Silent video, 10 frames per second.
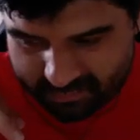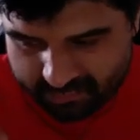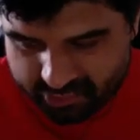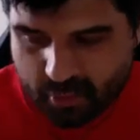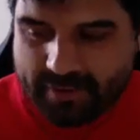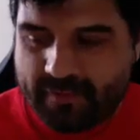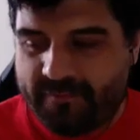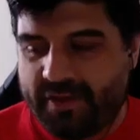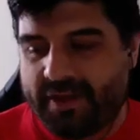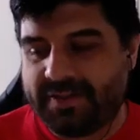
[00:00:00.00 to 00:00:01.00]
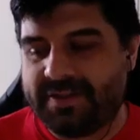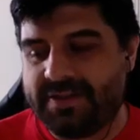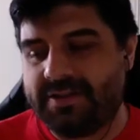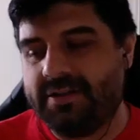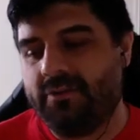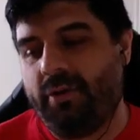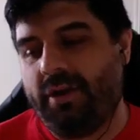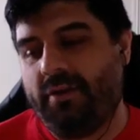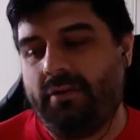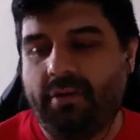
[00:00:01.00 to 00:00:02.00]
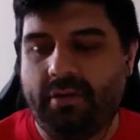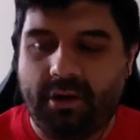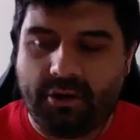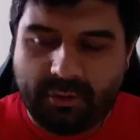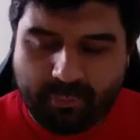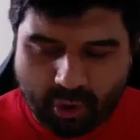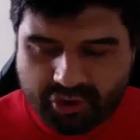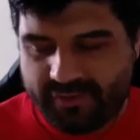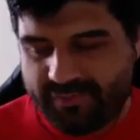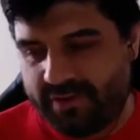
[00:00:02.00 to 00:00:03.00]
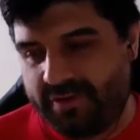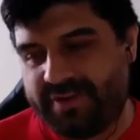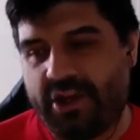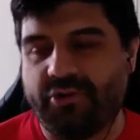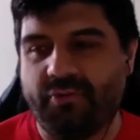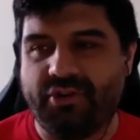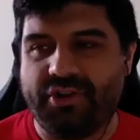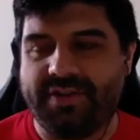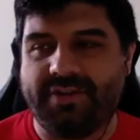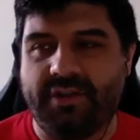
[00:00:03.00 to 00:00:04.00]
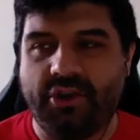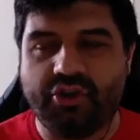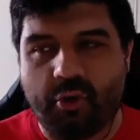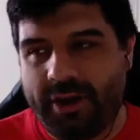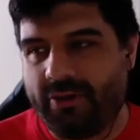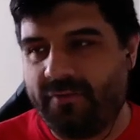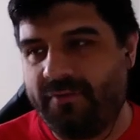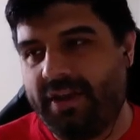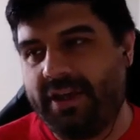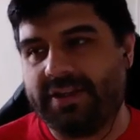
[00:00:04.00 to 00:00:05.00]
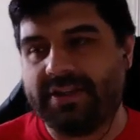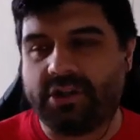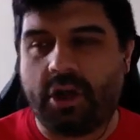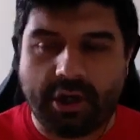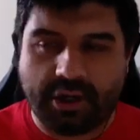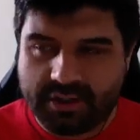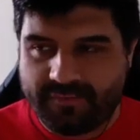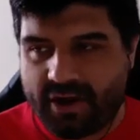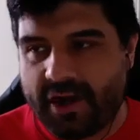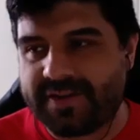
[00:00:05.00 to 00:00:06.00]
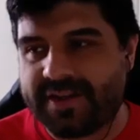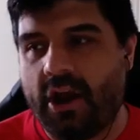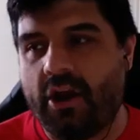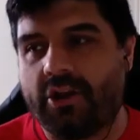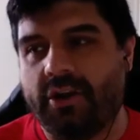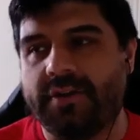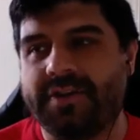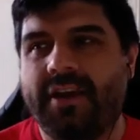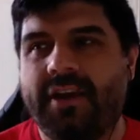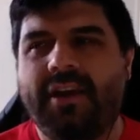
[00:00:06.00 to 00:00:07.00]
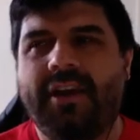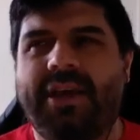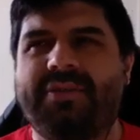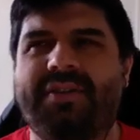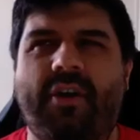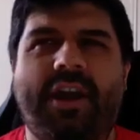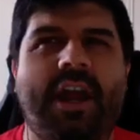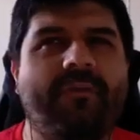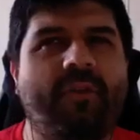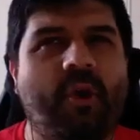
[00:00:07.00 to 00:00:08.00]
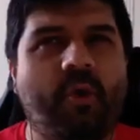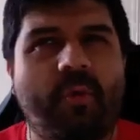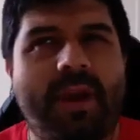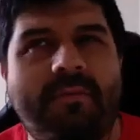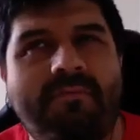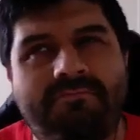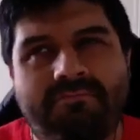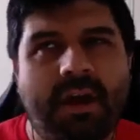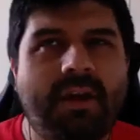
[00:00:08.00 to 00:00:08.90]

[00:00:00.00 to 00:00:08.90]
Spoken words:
join the feast. A good portion of the session was just enjoying the feast, talking to the various characters. It was a very kind of grim,